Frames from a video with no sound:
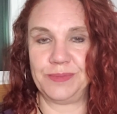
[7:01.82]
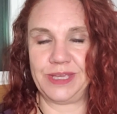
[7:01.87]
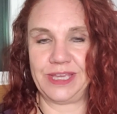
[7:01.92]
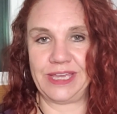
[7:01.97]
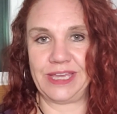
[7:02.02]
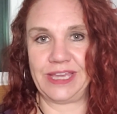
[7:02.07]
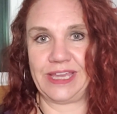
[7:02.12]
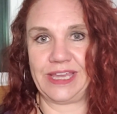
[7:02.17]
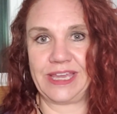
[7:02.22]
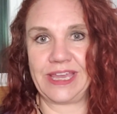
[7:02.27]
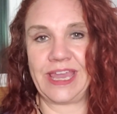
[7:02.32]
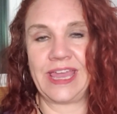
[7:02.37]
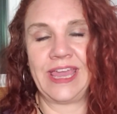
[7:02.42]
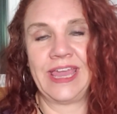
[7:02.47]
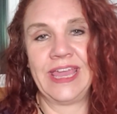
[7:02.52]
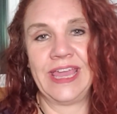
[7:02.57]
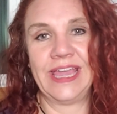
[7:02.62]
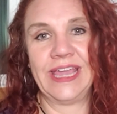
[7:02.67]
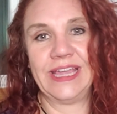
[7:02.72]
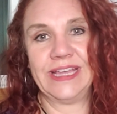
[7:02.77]
me
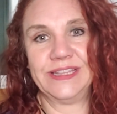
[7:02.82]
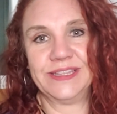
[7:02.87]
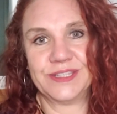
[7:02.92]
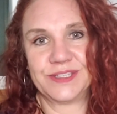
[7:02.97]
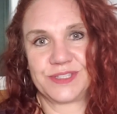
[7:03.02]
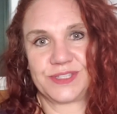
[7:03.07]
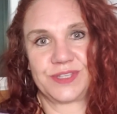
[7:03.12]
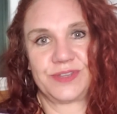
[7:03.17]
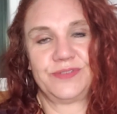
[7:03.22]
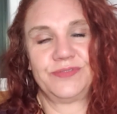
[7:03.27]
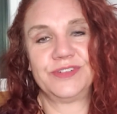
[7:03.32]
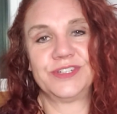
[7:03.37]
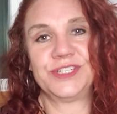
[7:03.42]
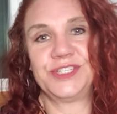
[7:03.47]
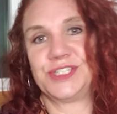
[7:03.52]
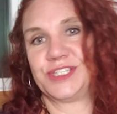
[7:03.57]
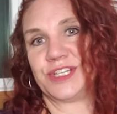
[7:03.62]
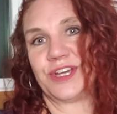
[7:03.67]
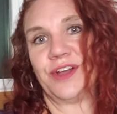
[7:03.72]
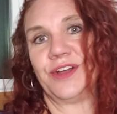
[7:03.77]
in the
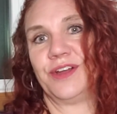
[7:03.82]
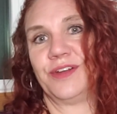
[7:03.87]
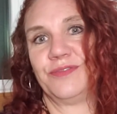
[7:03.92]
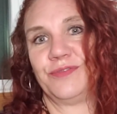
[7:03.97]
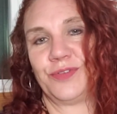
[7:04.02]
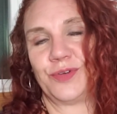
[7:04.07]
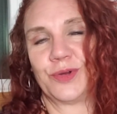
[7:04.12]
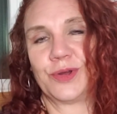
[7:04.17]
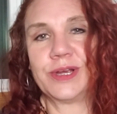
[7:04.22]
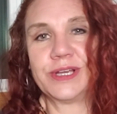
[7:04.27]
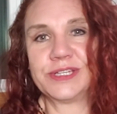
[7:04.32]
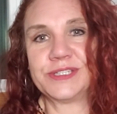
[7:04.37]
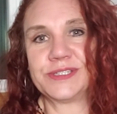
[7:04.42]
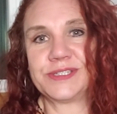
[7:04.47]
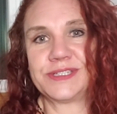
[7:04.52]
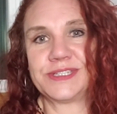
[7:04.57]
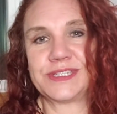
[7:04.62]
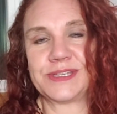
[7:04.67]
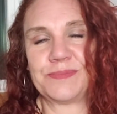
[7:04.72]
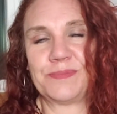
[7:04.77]
SilverStar
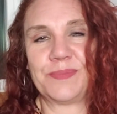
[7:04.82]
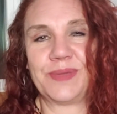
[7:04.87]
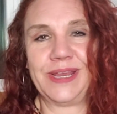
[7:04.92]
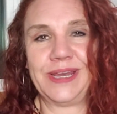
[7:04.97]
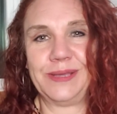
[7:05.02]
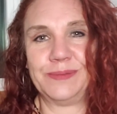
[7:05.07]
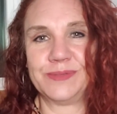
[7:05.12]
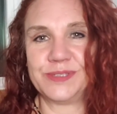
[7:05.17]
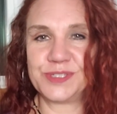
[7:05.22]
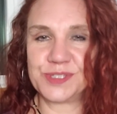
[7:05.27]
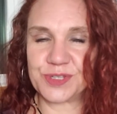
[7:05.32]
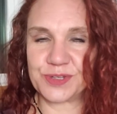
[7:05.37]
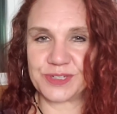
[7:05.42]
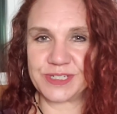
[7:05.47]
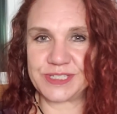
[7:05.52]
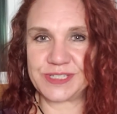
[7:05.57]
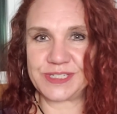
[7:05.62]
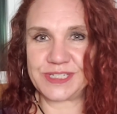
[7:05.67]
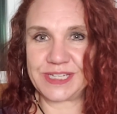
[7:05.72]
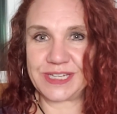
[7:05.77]
Forest. My name is
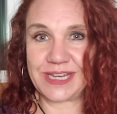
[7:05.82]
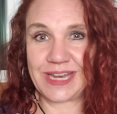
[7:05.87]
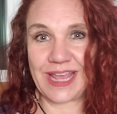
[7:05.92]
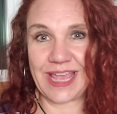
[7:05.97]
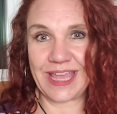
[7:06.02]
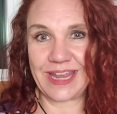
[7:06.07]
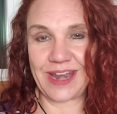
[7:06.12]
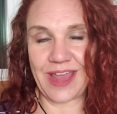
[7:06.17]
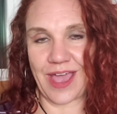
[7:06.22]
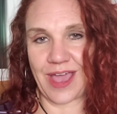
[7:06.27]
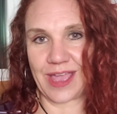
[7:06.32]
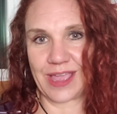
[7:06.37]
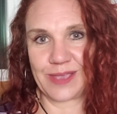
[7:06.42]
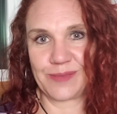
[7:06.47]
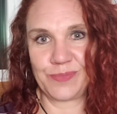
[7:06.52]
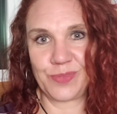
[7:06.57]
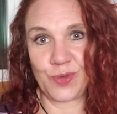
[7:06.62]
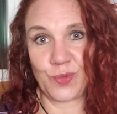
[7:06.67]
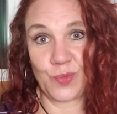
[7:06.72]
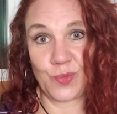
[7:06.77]
Kristen and I
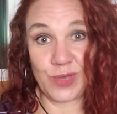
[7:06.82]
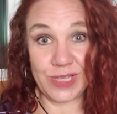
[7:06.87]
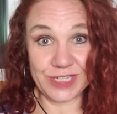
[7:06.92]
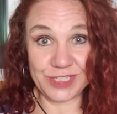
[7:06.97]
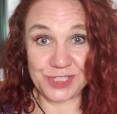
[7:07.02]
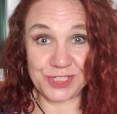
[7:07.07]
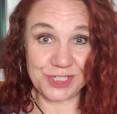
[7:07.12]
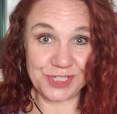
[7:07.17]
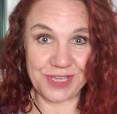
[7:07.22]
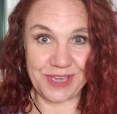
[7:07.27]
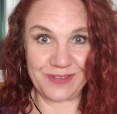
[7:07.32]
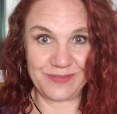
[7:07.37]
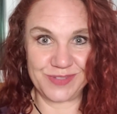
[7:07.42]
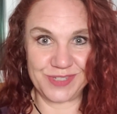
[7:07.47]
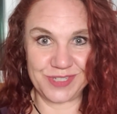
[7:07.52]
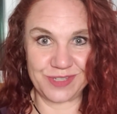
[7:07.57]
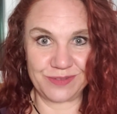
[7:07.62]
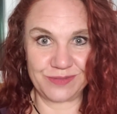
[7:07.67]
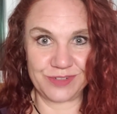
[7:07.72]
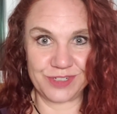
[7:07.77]
am the Witch of
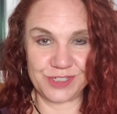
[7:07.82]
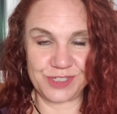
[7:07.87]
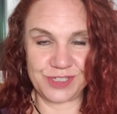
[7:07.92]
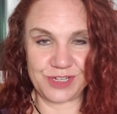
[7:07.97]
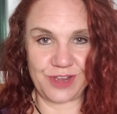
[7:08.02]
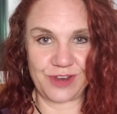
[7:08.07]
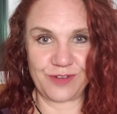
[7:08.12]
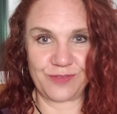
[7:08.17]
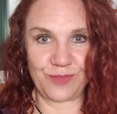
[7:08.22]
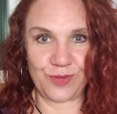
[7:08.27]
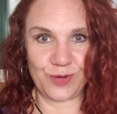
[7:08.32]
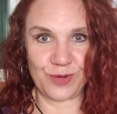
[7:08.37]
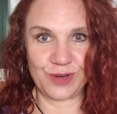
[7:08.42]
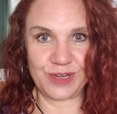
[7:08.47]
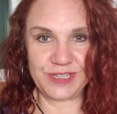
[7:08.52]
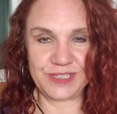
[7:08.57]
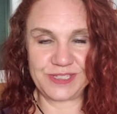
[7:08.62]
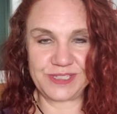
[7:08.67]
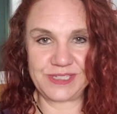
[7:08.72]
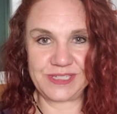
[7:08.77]
SilverStar
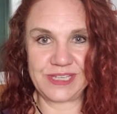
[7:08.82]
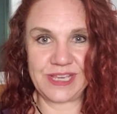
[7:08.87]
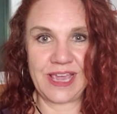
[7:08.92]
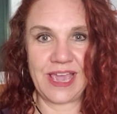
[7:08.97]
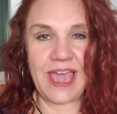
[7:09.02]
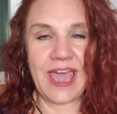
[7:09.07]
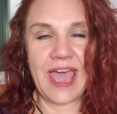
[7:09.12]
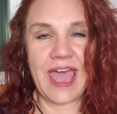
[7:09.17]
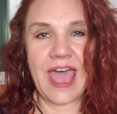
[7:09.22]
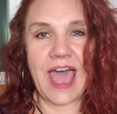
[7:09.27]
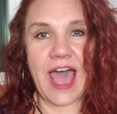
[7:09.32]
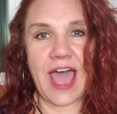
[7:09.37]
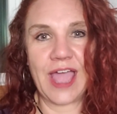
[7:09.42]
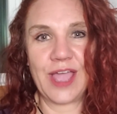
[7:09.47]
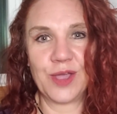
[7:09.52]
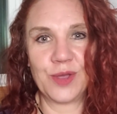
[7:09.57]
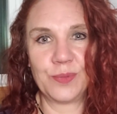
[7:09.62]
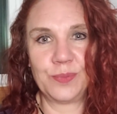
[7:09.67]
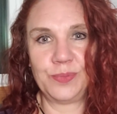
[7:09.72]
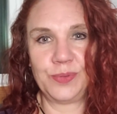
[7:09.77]
Forest. I
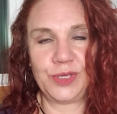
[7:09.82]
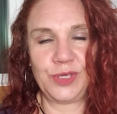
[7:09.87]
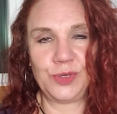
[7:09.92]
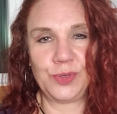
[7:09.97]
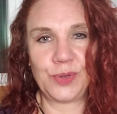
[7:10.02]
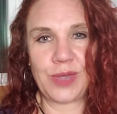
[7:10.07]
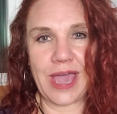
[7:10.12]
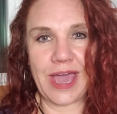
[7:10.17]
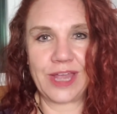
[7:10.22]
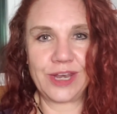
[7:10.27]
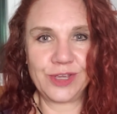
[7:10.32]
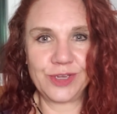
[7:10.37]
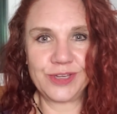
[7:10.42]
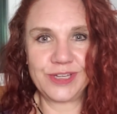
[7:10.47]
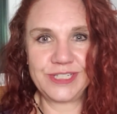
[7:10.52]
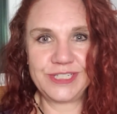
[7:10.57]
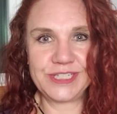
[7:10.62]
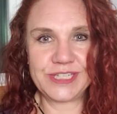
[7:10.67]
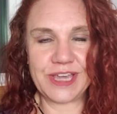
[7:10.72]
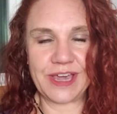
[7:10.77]
hope you had a
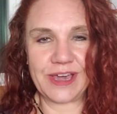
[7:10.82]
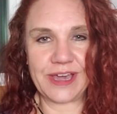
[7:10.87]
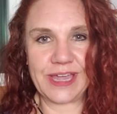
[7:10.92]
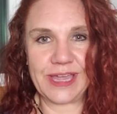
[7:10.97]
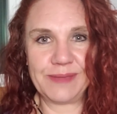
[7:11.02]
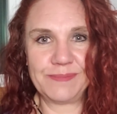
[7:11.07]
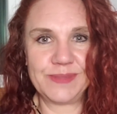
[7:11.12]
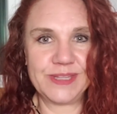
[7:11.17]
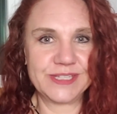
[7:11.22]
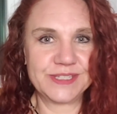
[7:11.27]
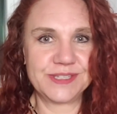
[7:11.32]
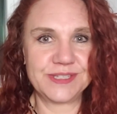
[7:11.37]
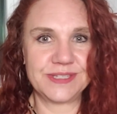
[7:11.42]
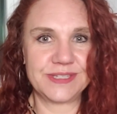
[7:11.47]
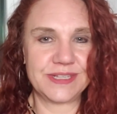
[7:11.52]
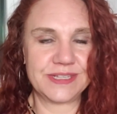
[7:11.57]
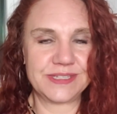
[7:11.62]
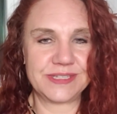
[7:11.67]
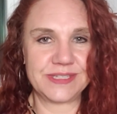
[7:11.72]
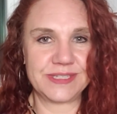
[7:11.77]
good time. This
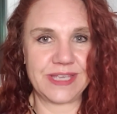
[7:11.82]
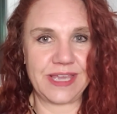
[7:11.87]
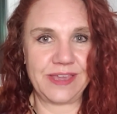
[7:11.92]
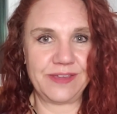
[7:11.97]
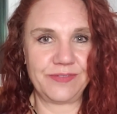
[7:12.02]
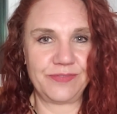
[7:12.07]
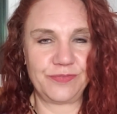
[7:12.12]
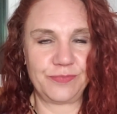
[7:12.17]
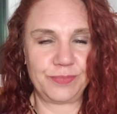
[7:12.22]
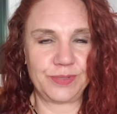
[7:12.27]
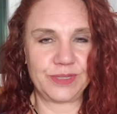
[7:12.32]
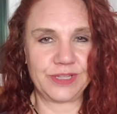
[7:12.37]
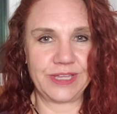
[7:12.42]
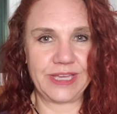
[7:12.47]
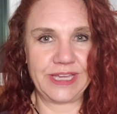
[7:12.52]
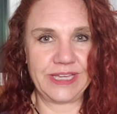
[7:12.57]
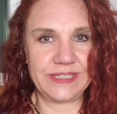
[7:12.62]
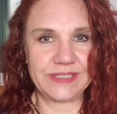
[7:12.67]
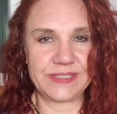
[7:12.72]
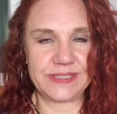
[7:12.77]
is a safe
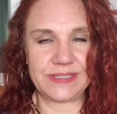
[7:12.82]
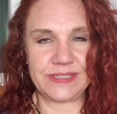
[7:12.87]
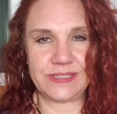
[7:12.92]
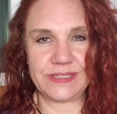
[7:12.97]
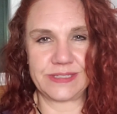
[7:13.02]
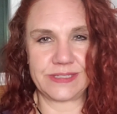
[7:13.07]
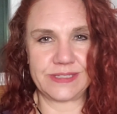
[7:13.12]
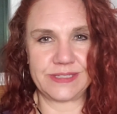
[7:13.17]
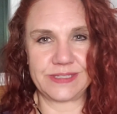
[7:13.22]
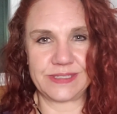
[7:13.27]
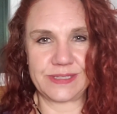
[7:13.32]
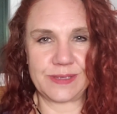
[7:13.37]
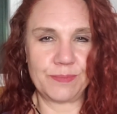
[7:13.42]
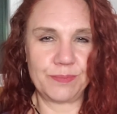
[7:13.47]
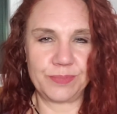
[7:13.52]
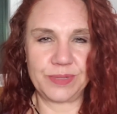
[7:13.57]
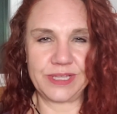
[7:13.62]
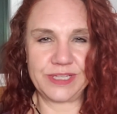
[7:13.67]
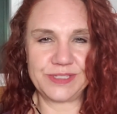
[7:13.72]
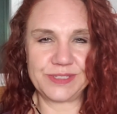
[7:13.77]
place. This is
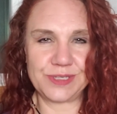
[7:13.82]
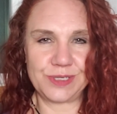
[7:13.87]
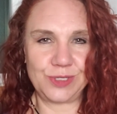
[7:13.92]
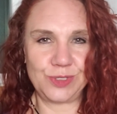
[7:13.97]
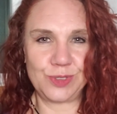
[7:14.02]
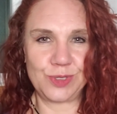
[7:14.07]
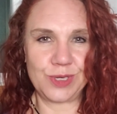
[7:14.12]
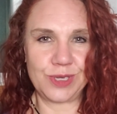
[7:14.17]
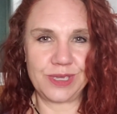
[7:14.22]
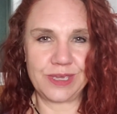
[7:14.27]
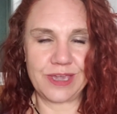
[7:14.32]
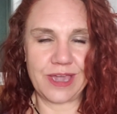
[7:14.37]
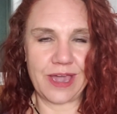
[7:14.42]
someplace that you can